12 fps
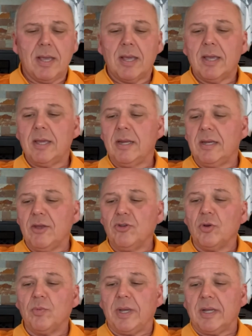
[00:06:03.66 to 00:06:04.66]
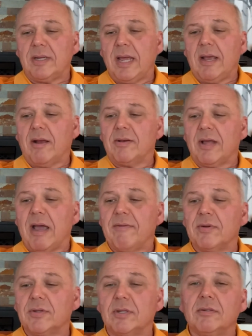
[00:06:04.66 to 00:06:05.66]
In addition, we can take our
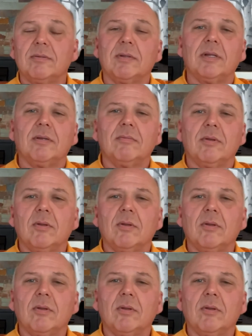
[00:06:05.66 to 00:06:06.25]
divers and